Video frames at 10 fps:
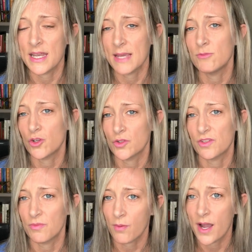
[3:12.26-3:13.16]
named
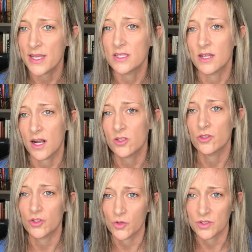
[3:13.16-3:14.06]
Joseph Brice, Dr.
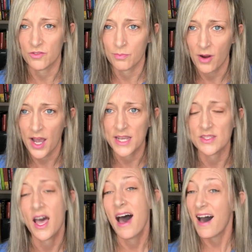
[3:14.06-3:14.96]
Joseph
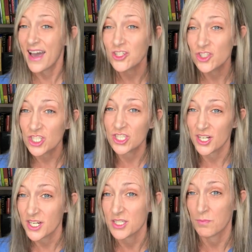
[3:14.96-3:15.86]
Brice. I actually
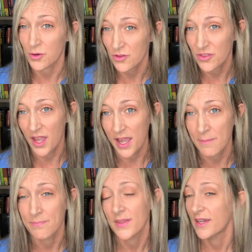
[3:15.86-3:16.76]
share his birthday.
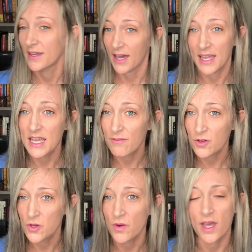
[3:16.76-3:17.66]
I never
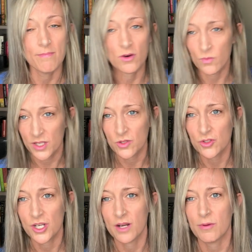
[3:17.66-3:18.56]
knew him, but we do
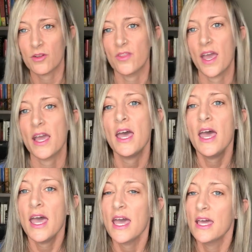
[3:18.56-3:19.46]
share a birthday.
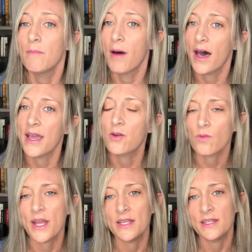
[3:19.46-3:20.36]
And my
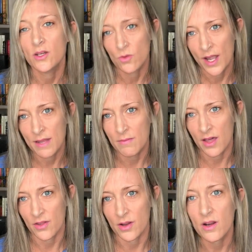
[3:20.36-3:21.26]
great
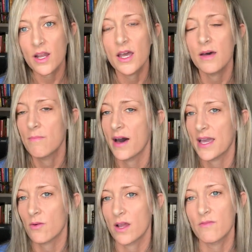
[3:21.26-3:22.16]
grandmother, my
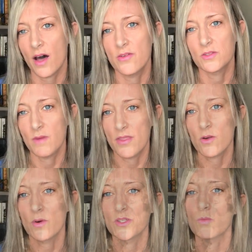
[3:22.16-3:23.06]
grandfather's mother,
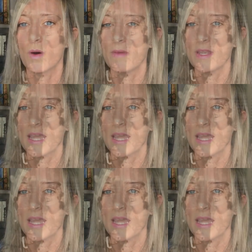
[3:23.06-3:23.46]
was a woman